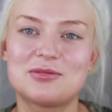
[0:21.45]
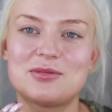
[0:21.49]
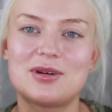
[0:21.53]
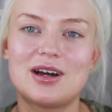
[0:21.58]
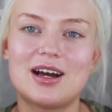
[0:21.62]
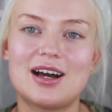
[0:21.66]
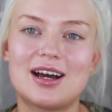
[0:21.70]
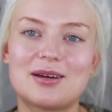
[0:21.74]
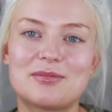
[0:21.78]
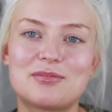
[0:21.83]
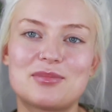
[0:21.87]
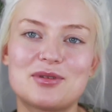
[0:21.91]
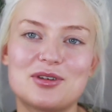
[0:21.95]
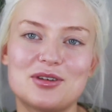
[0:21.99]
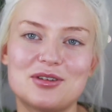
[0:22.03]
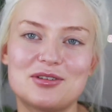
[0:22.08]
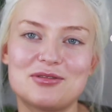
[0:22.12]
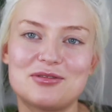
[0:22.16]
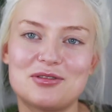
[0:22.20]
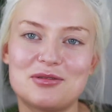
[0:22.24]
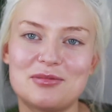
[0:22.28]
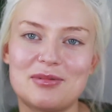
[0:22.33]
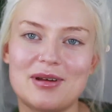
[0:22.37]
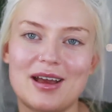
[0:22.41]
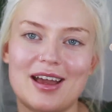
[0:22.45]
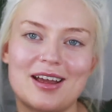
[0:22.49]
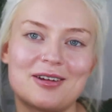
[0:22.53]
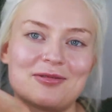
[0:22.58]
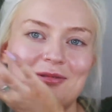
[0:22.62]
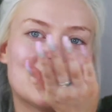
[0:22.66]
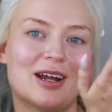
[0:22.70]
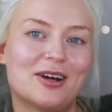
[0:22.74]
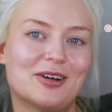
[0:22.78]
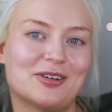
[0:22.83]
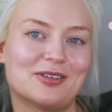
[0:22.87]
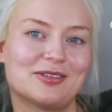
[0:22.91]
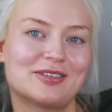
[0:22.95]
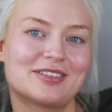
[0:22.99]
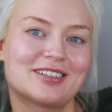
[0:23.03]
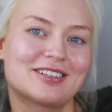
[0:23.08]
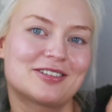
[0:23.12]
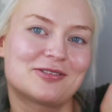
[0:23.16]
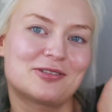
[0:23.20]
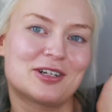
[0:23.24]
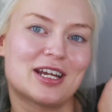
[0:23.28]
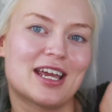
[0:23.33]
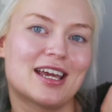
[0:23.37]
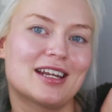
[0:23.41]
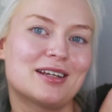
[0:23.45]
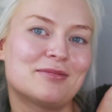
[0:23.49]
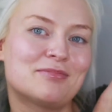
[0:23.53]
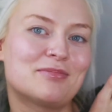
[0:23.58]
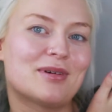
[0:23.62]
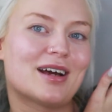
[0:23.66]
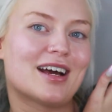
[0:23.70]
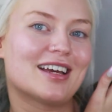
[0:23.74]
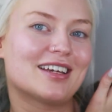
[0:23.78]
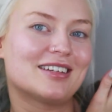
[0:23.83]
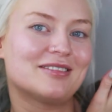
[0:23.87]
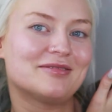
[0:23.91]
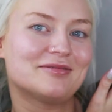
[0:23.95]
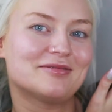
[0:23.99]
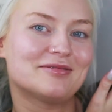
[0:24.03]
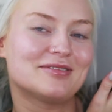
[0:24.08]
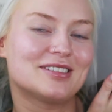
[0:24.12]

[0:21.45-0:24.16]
my beautiful background created by